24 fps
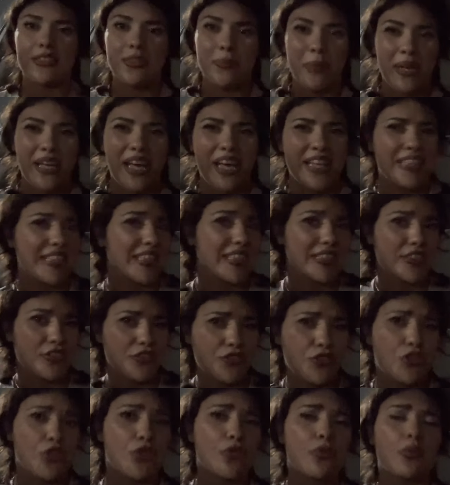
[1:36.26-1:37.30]
my ideas
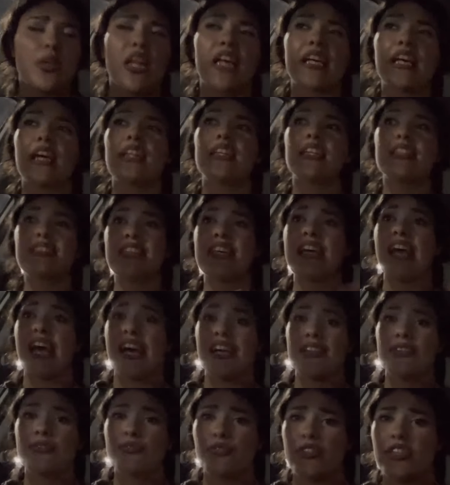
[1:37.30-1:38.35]
too. Like, unless I
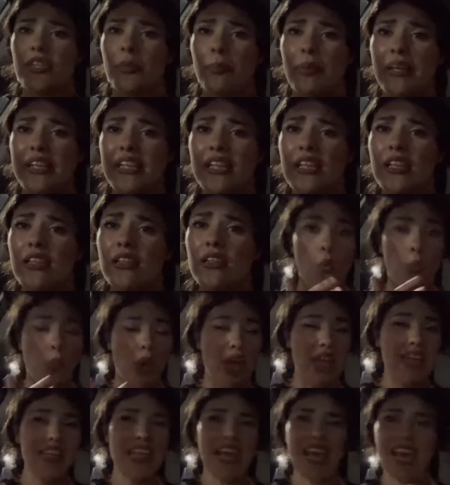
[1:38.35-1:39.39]
ask for an opinion,
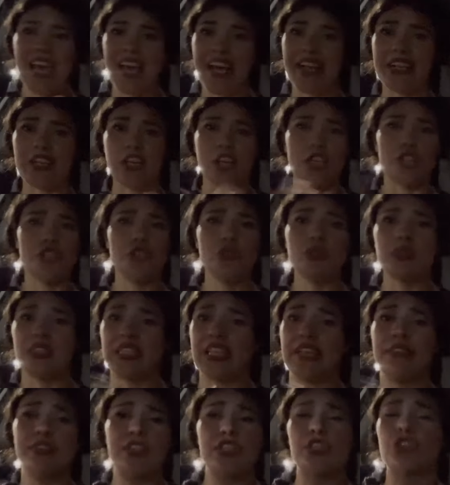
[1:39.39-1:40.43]
why the heck are you
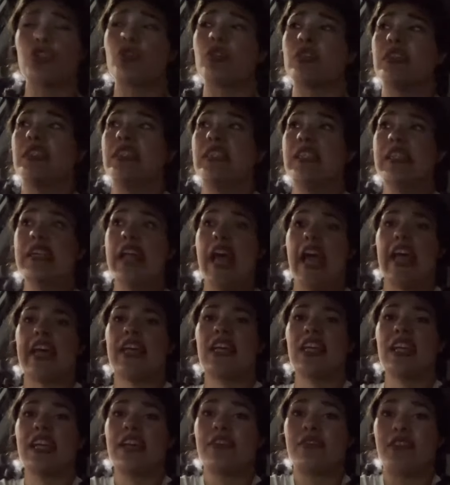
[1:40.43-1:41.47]
giving your
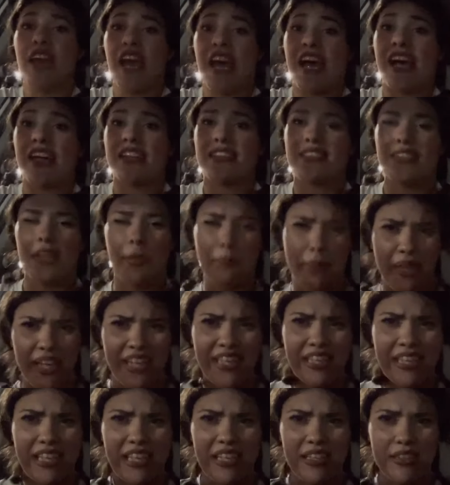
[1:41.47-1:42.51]
negative ass
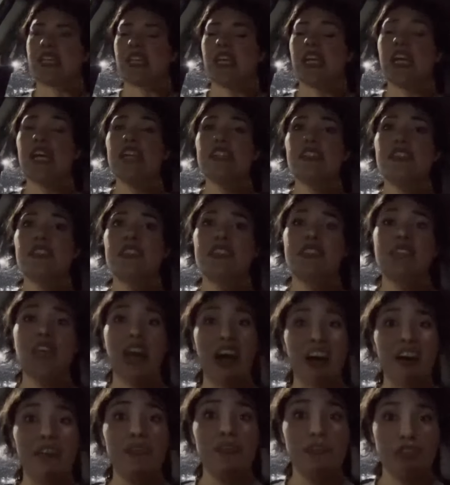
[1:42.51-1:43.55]
opinion? It's
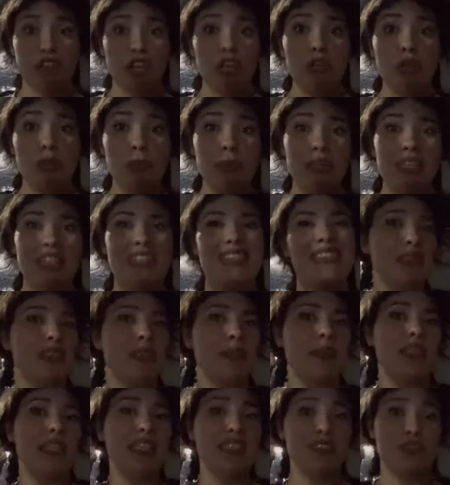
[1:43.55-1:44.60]
tough though, because
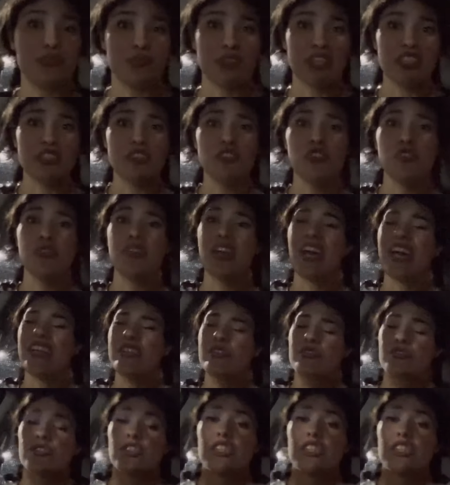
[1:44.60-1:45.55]
some of these friends you've had for